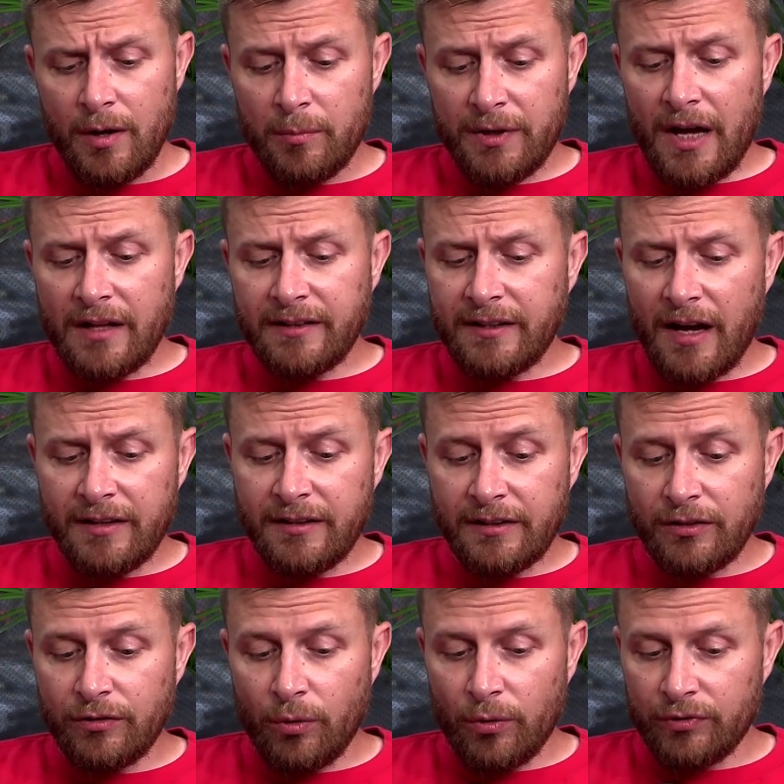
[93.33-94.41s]
But yeah, I, th- I think
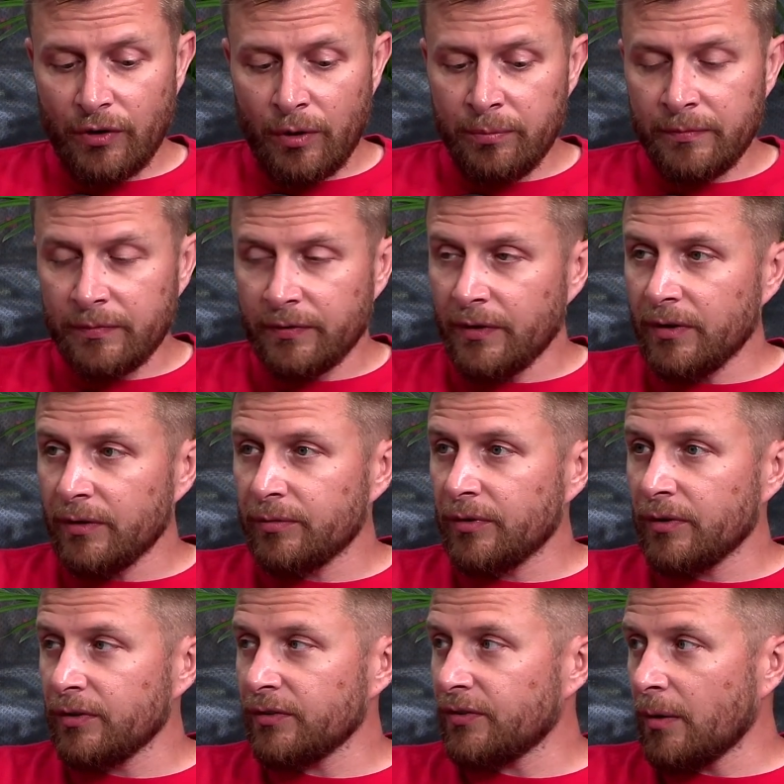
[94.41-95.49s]
the door's open for
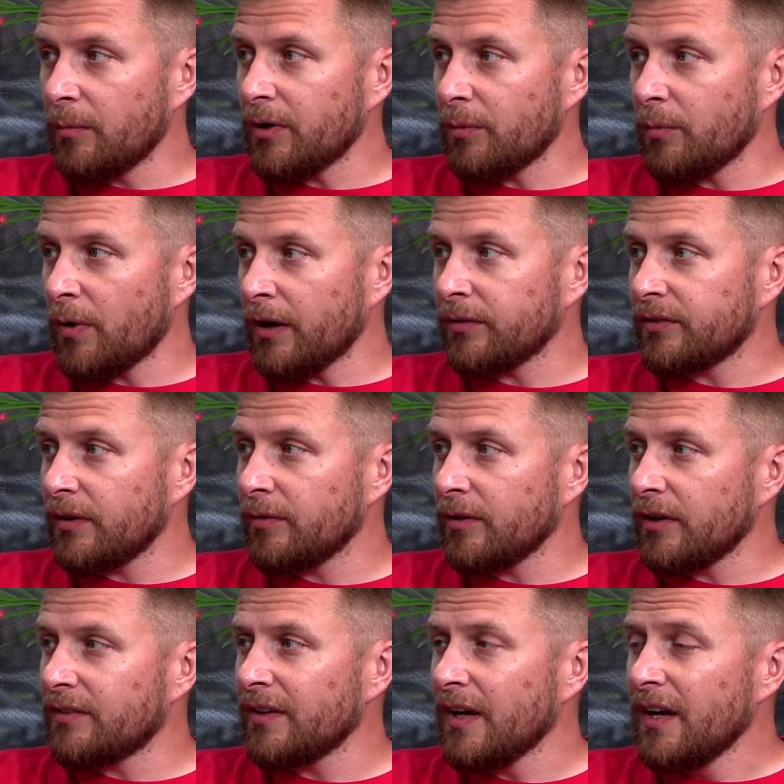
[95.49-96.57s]
for someone at wide
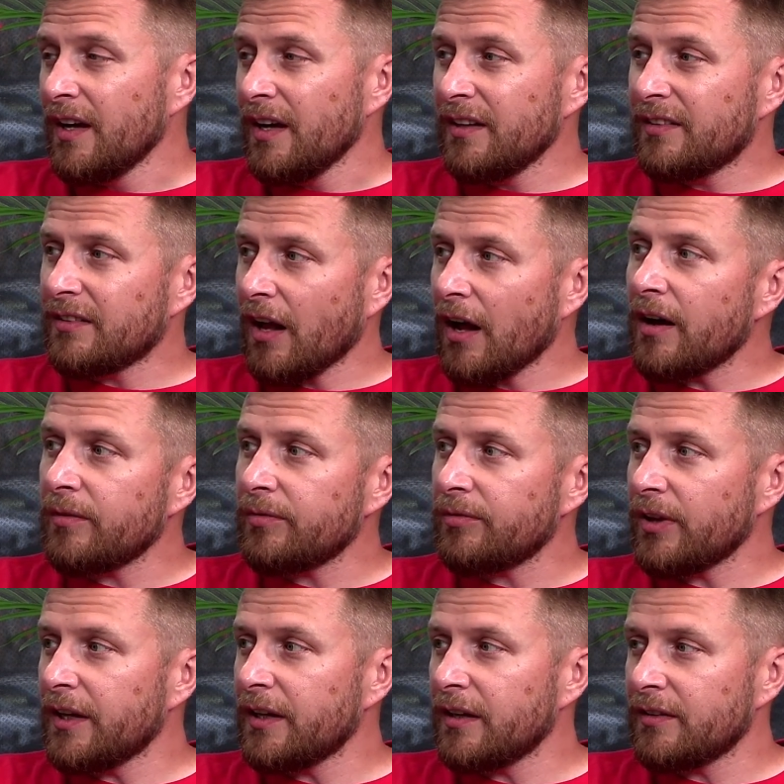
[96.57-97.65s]
receiver. It's it's tough.
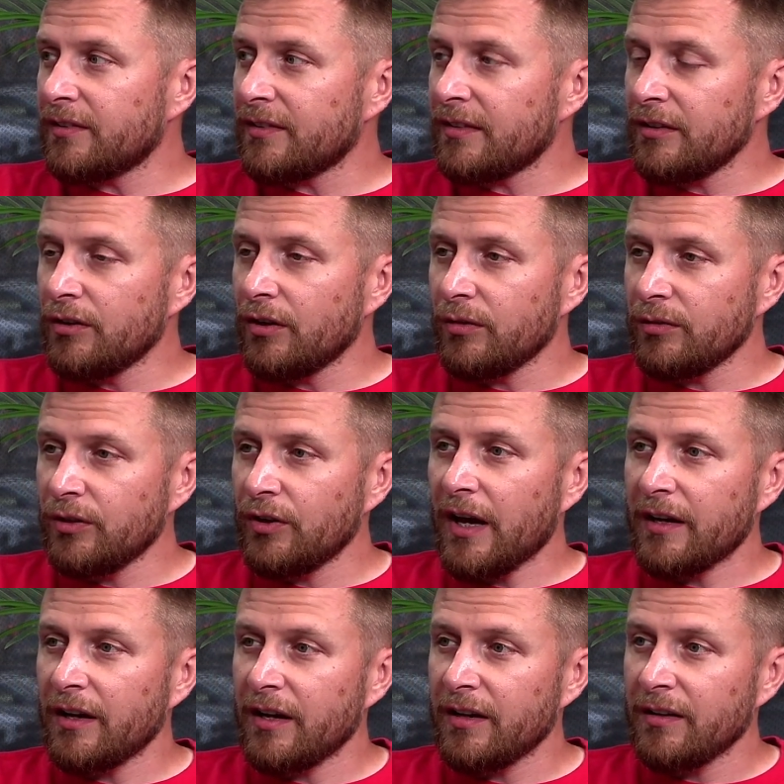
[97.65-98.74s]
Like it's you know you
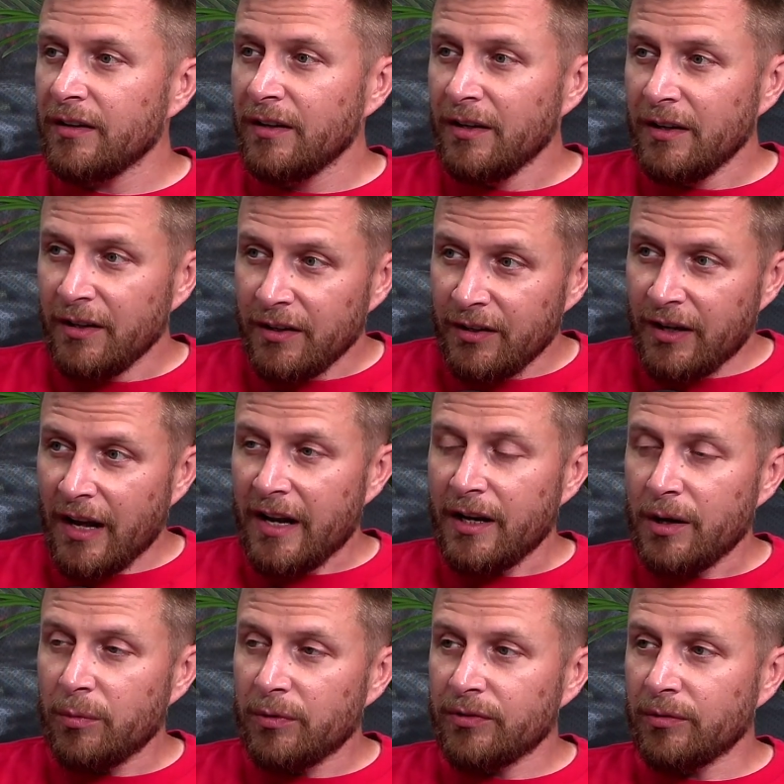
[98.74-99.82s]
kind of got to you got to
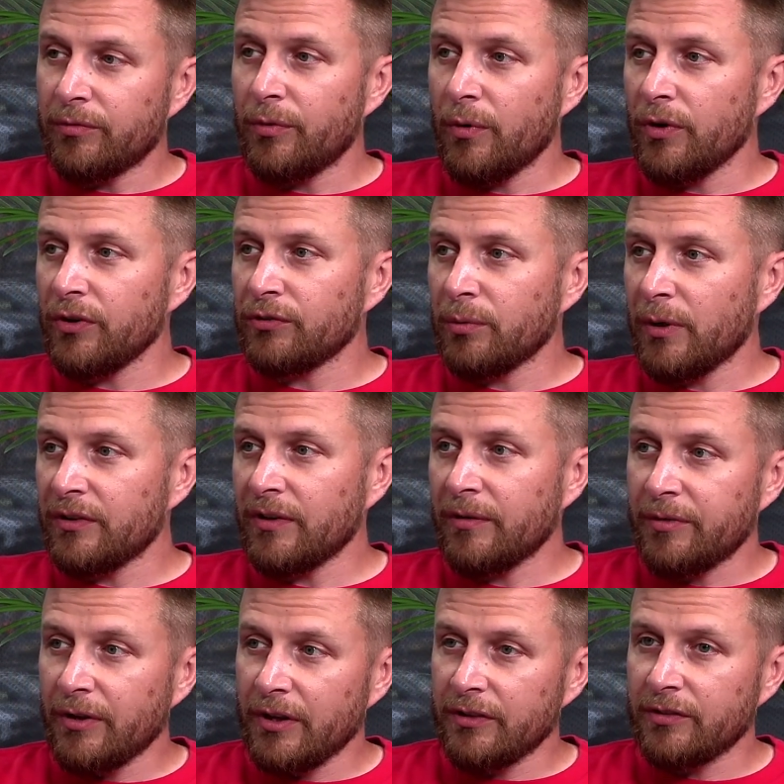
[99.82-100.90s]
hit it with some force. Whereas I
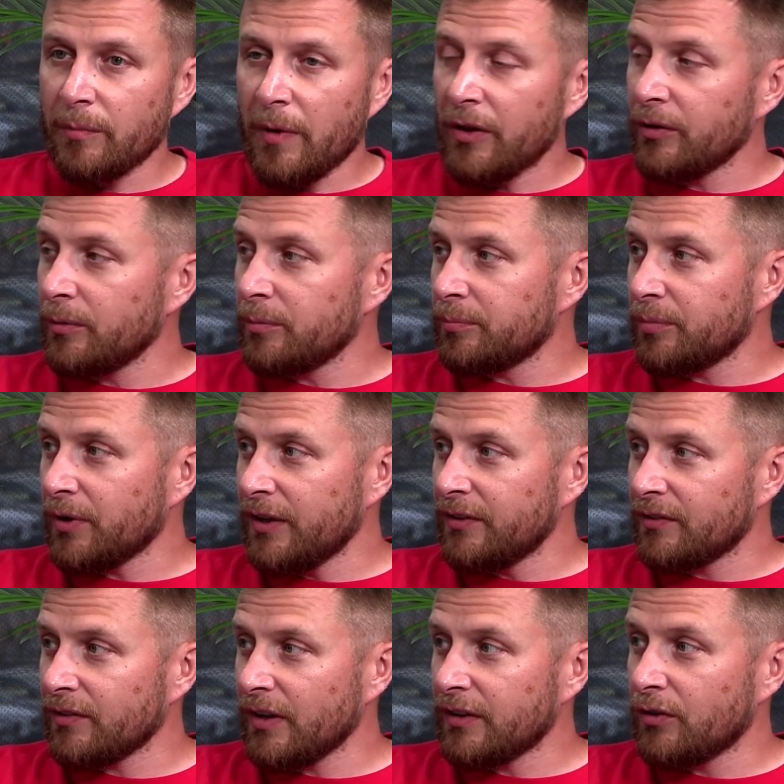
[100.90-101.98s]
feel like some other
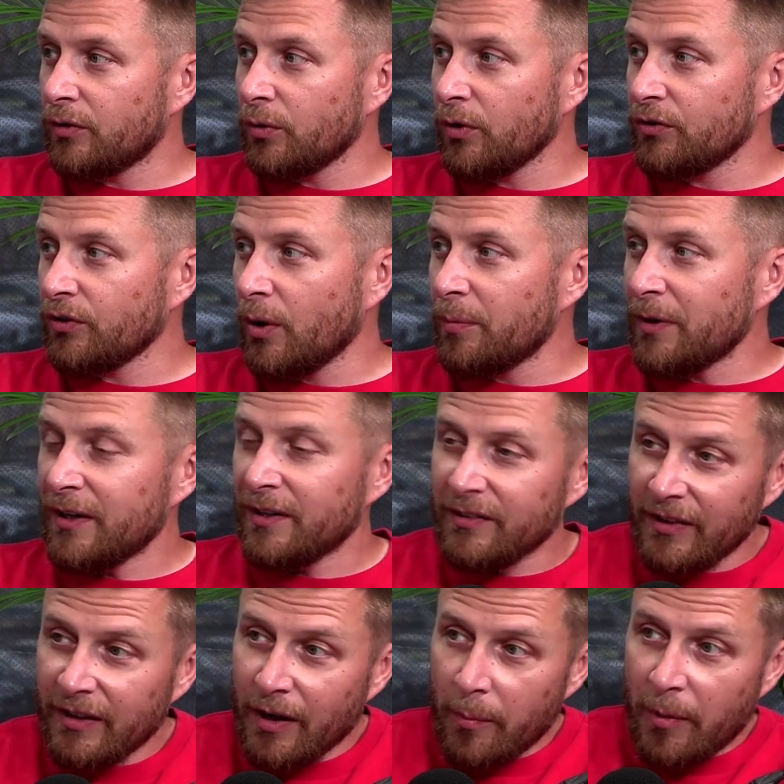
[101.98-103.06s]
places, like the door's open and it's
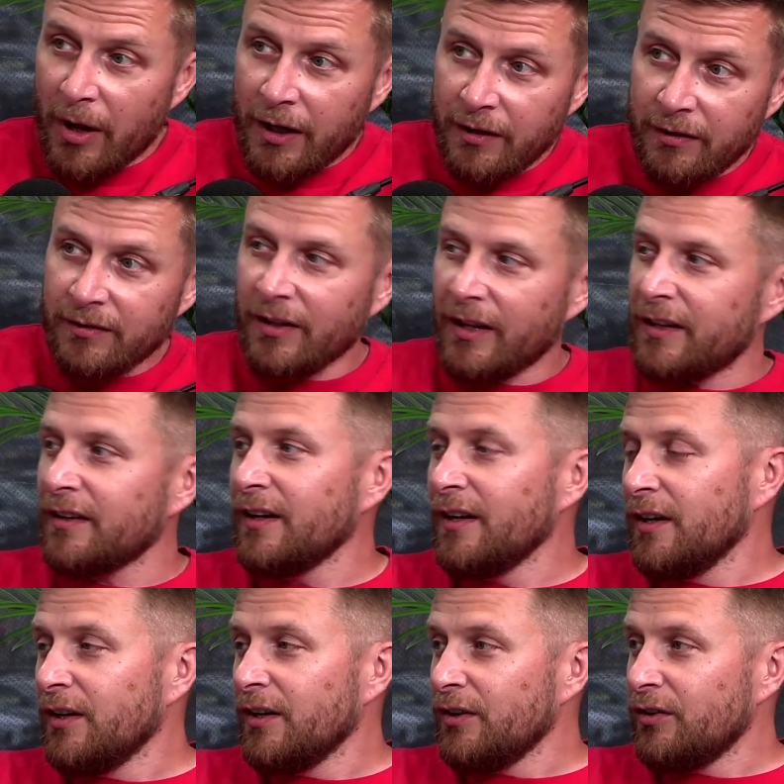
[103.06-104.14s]
like, come on in. Like
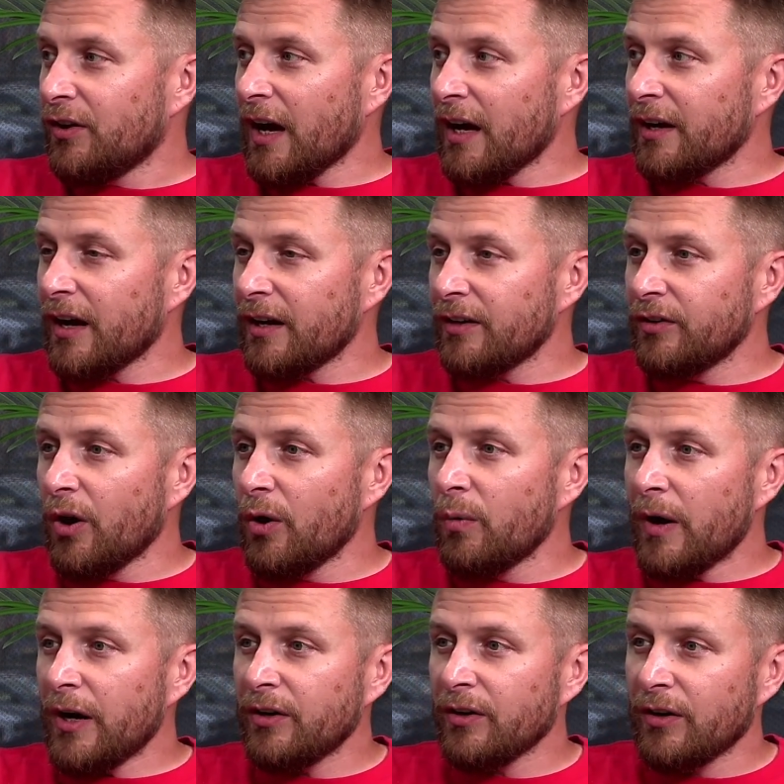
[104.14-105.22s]
yeah. you kind of got to know
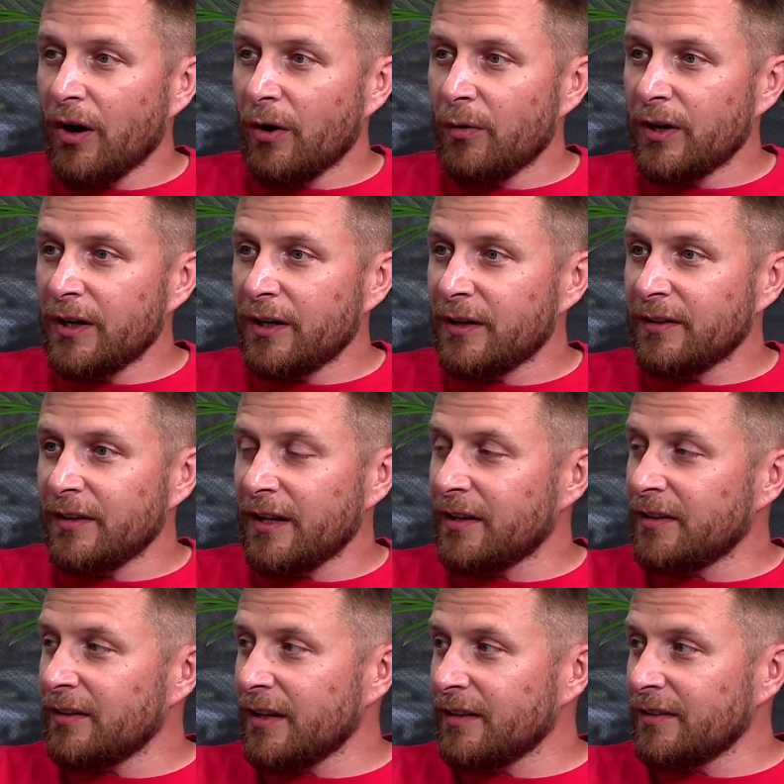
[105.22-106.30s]
where you're going and,
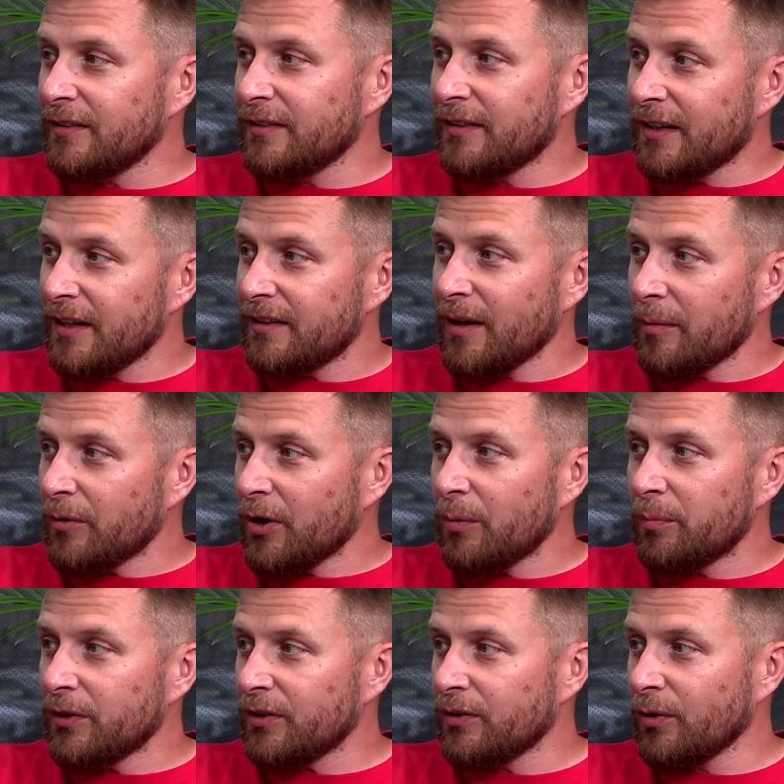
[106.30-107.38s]
and and get them to
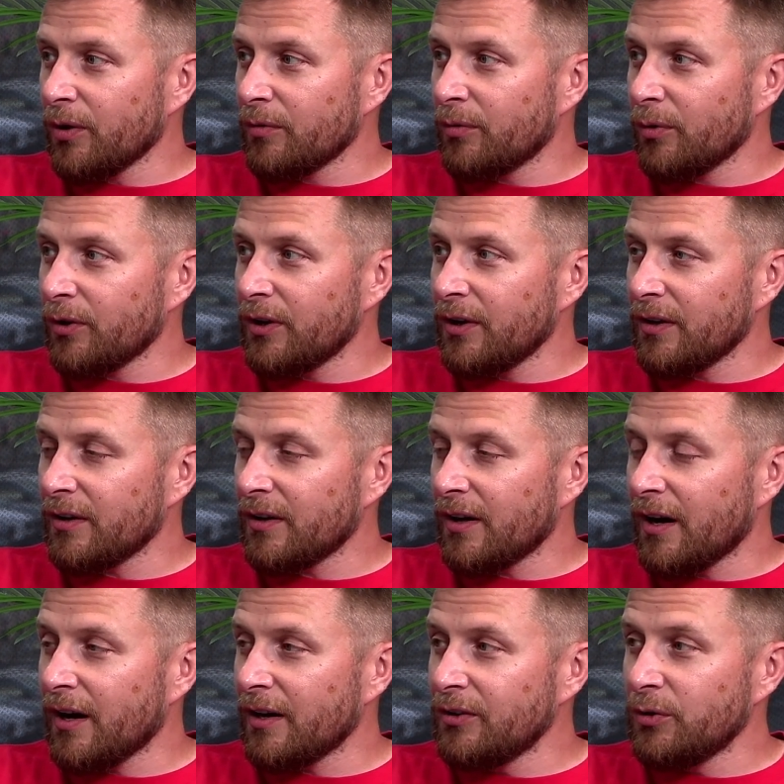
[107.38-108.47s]
open the door for you.
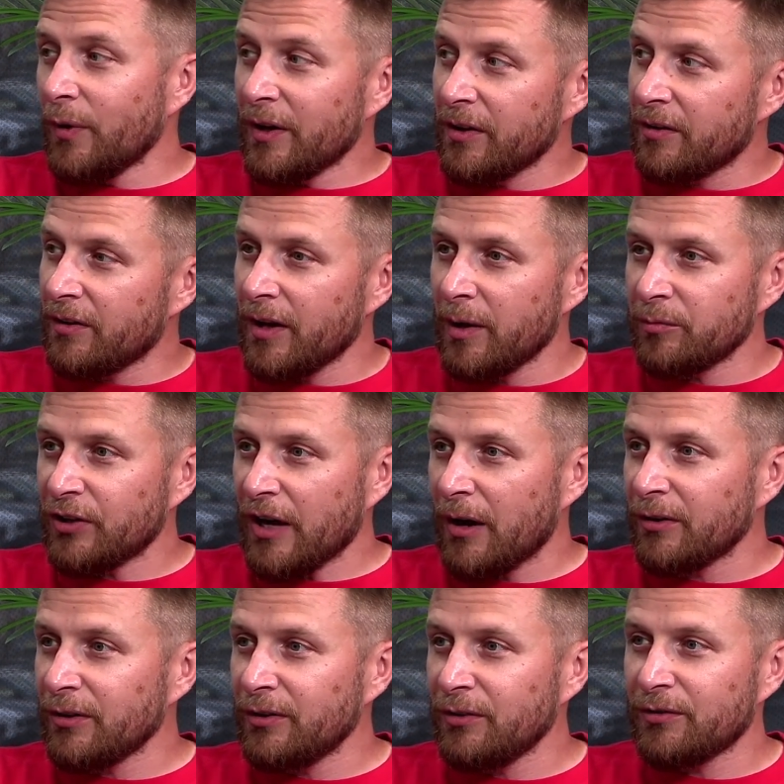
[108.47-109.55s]
Uh, Which New is England funny because
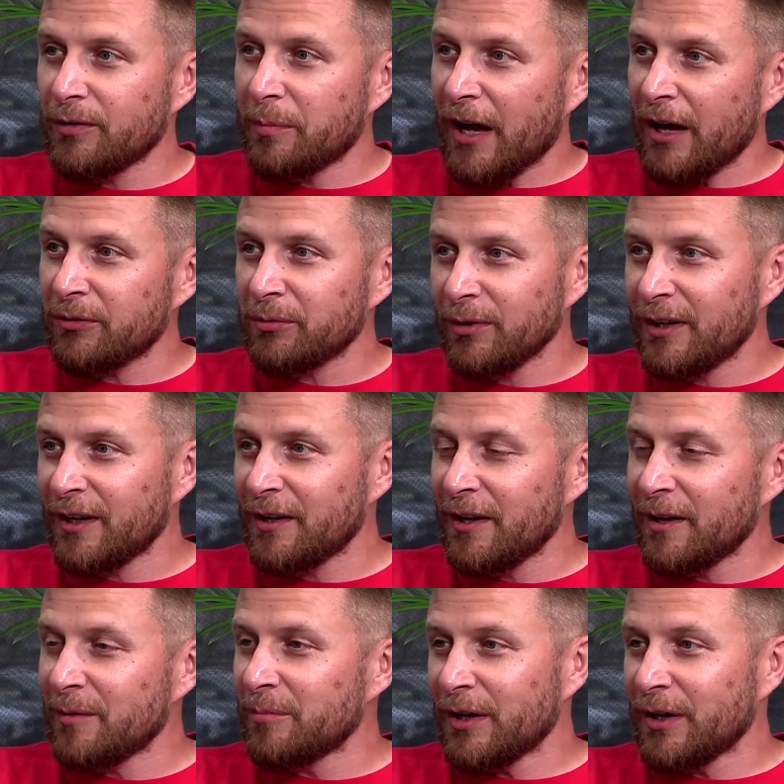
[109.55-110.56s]
chowder, use the password, get in.